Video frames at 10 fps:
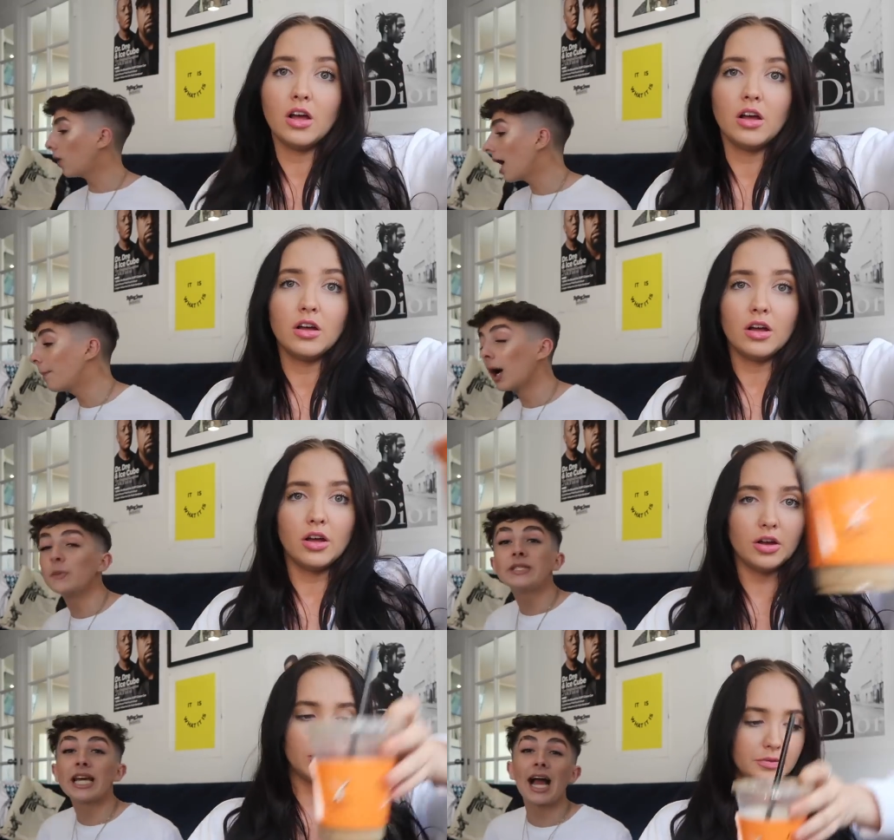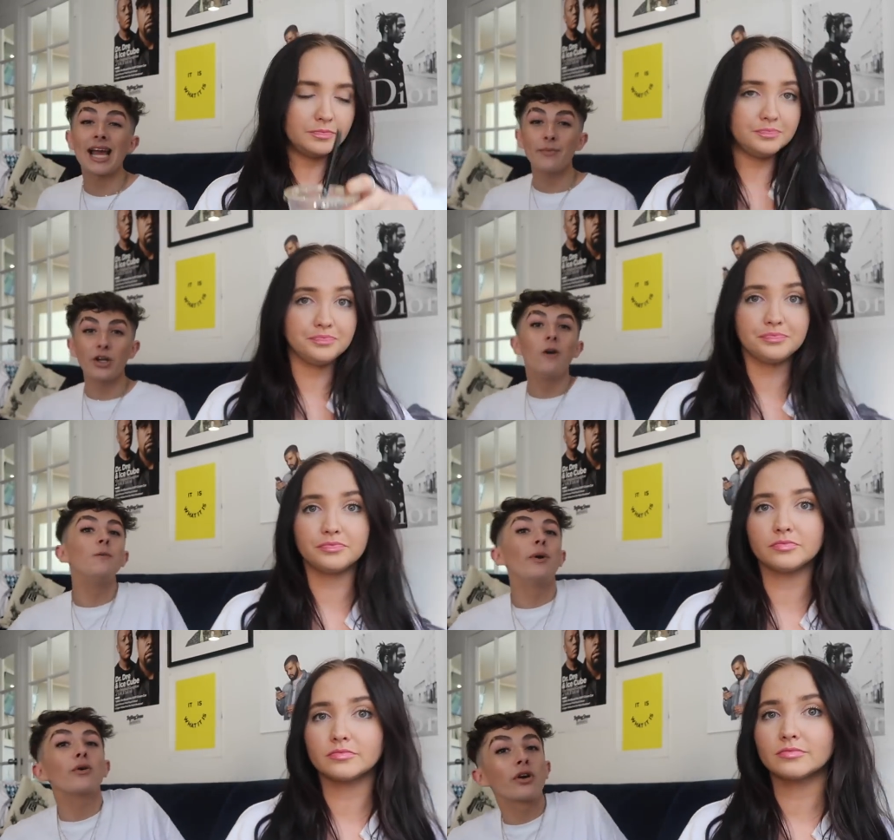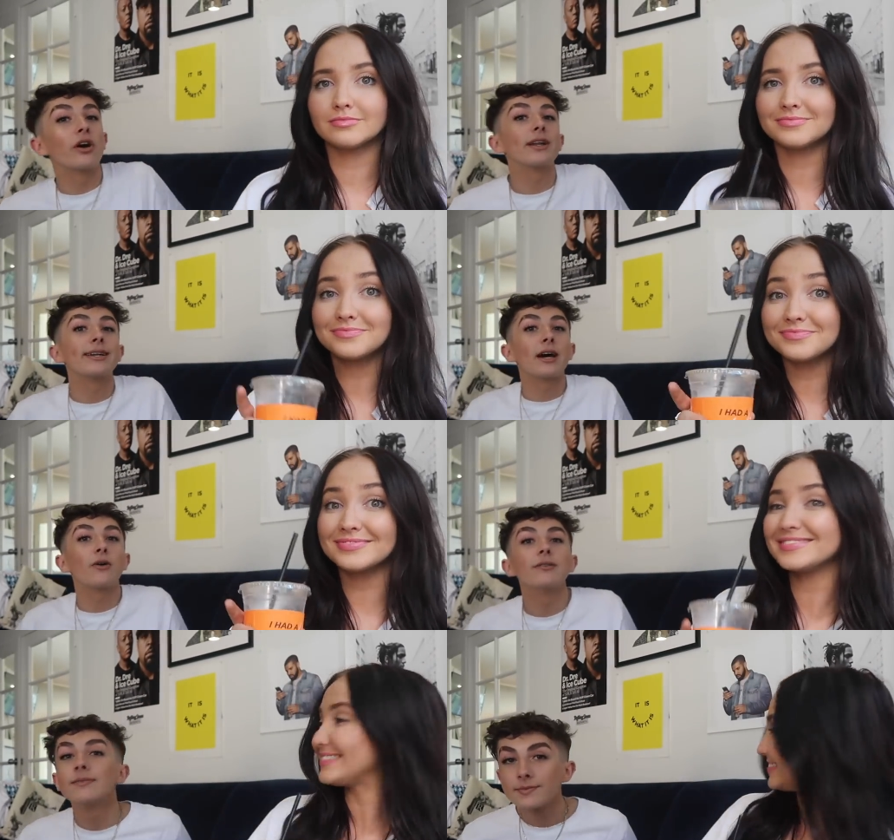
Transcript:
Speaker 1: Oh, um, update. I'm an oat milk girly now.